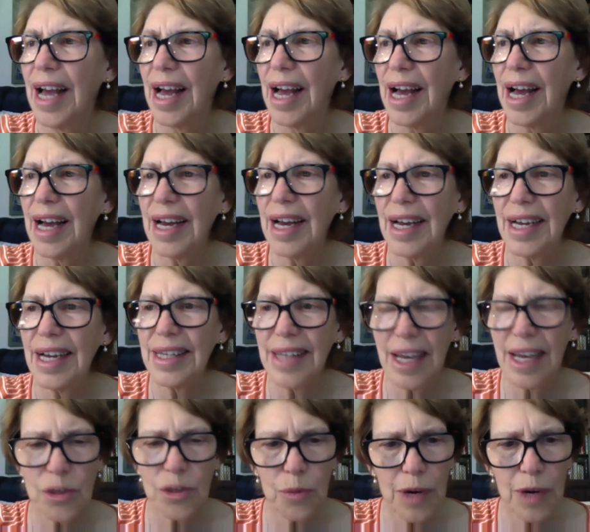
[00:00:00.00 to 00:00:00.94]
And
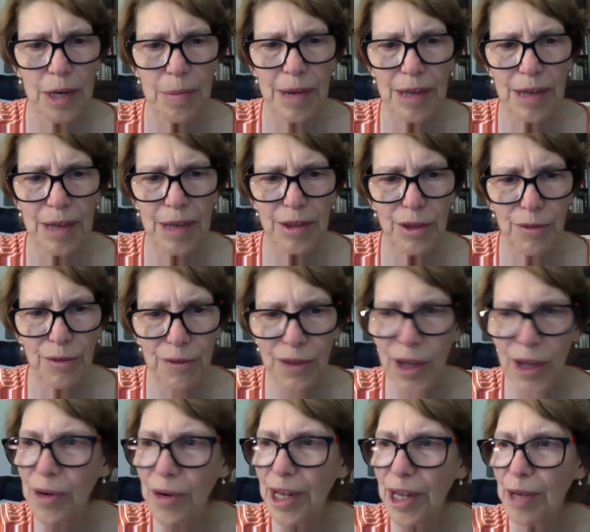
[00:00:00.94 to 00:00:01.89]
that's, what about the
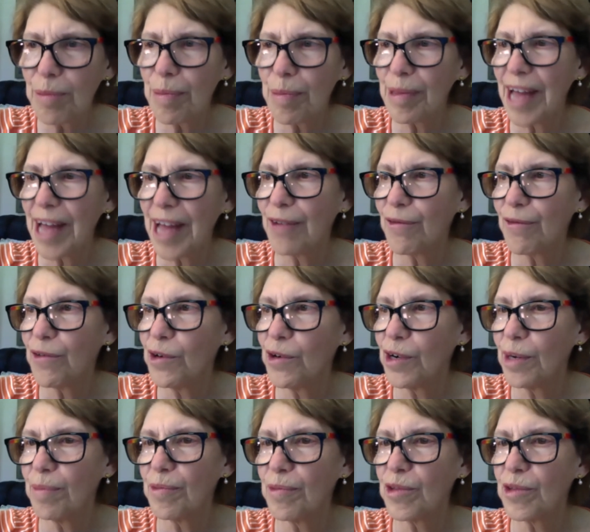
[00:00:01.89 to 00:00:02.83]
floating
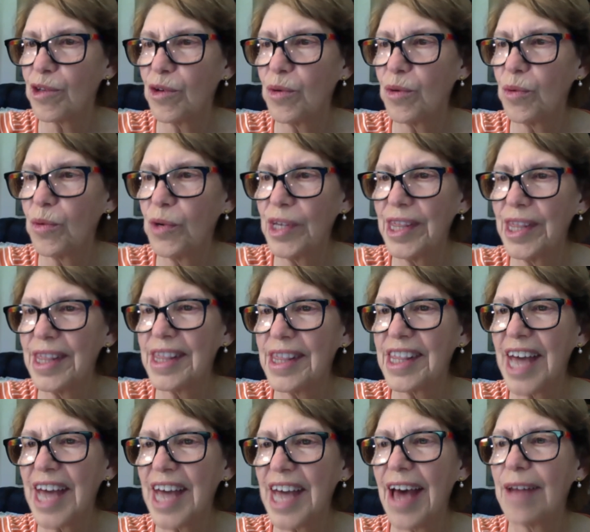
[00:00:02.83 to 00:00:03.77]
platforms? Wouldn't
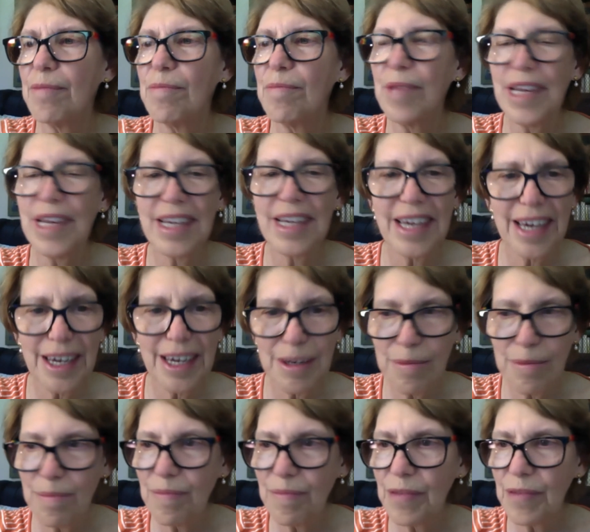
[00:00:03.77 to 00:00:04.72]
that mitigate,
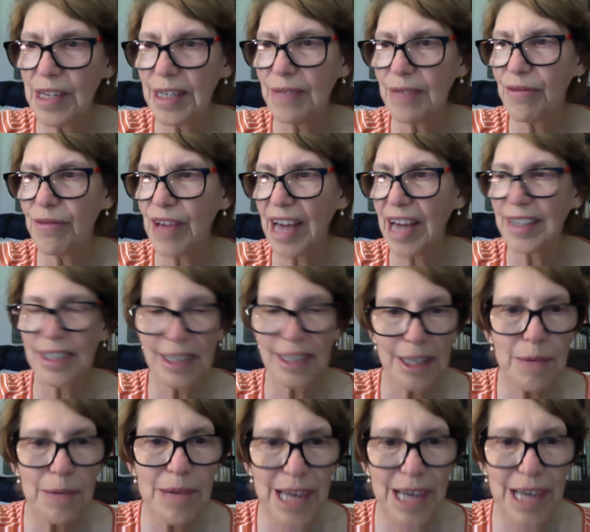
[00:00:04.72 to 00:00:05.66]
in fact,
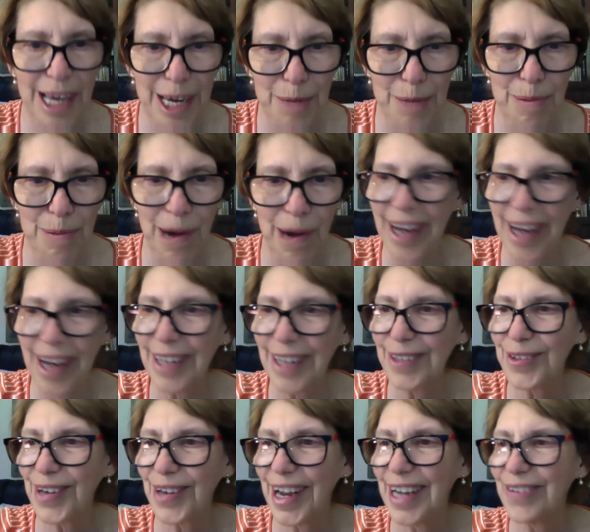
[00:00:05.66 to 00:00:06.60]
eliminate pile
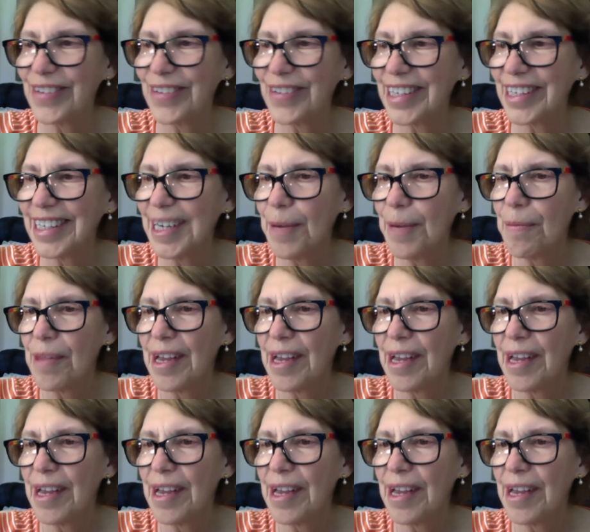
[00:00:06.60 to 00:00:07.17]
driving?